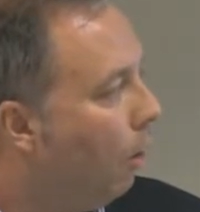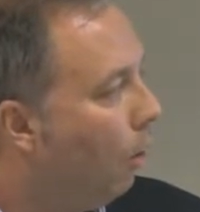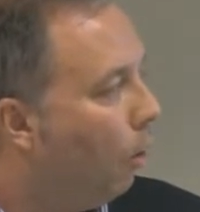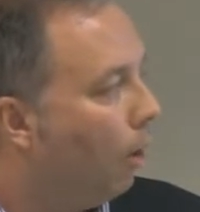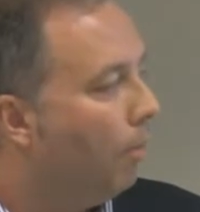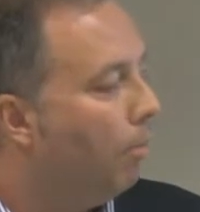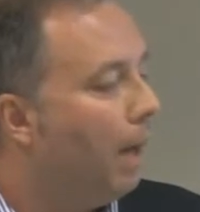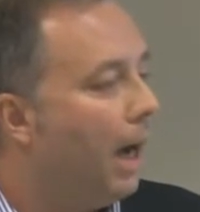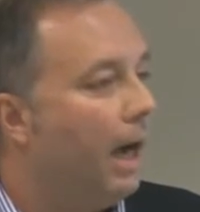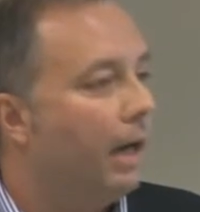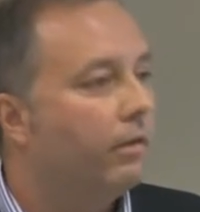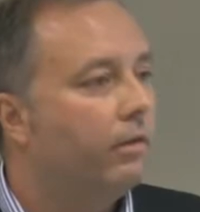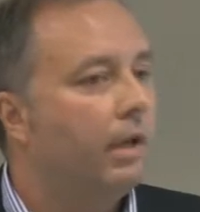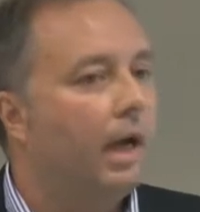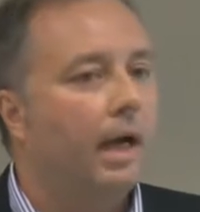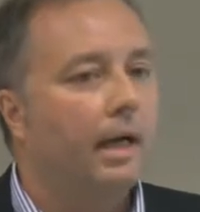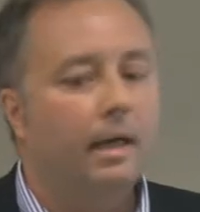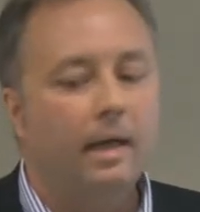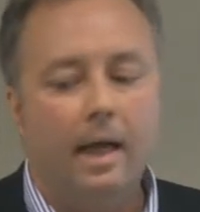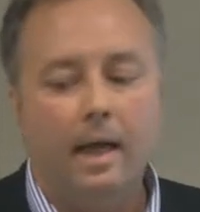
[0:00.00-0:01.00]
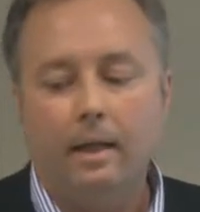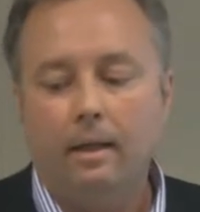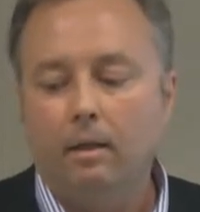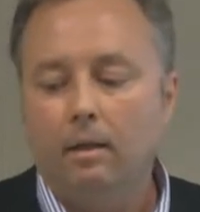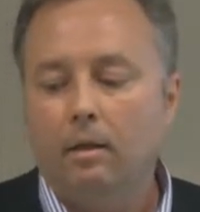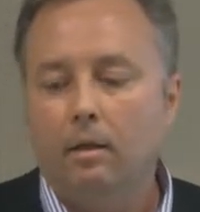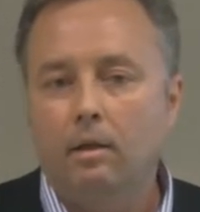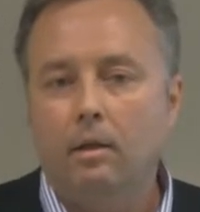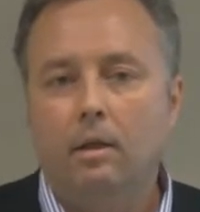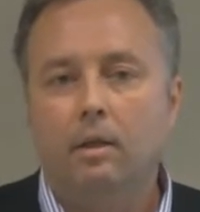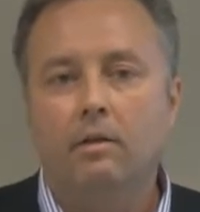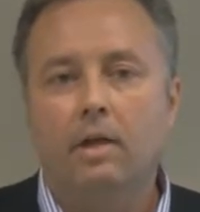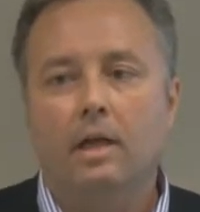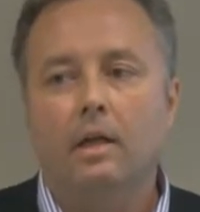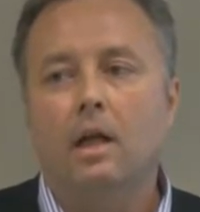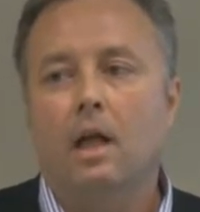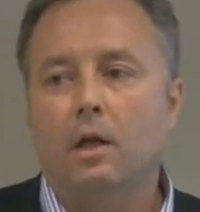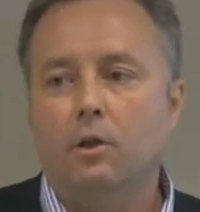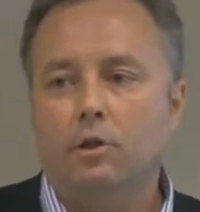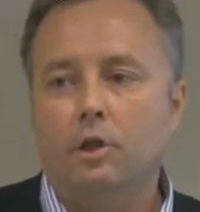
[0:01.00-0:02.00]
or Box.net, the
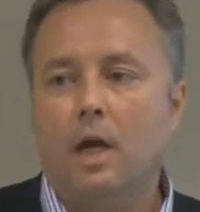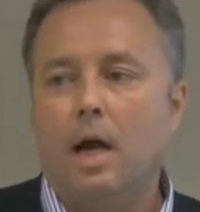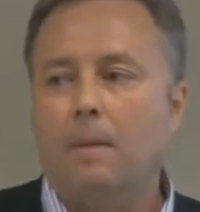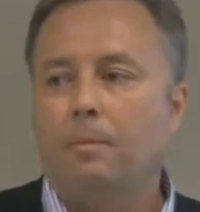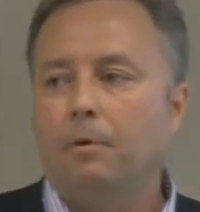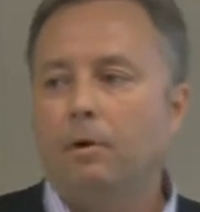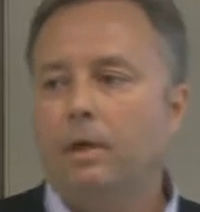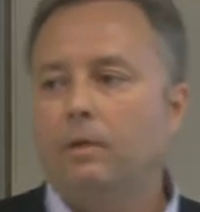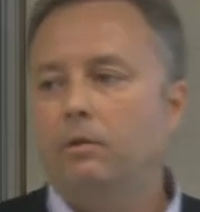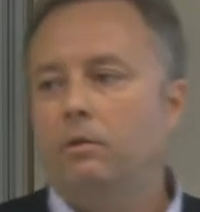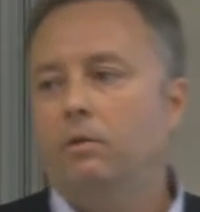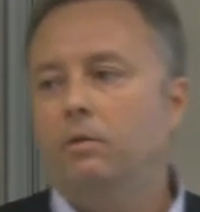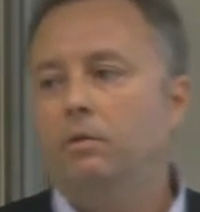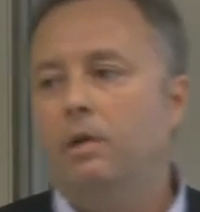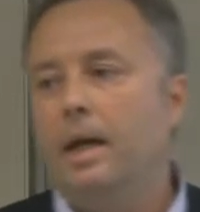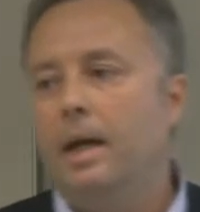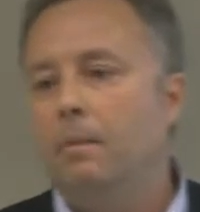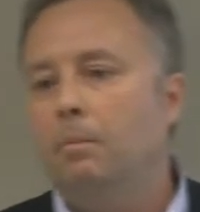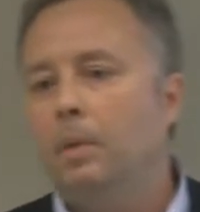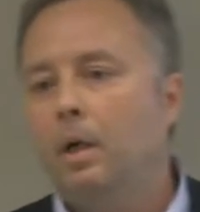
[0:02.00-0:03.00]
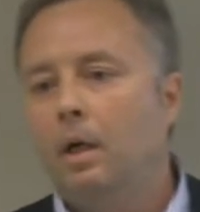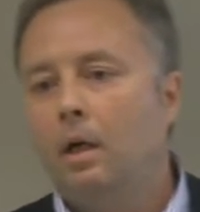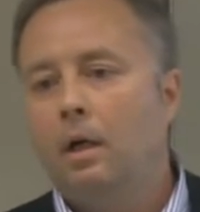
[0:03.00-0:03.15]
technology operates the same.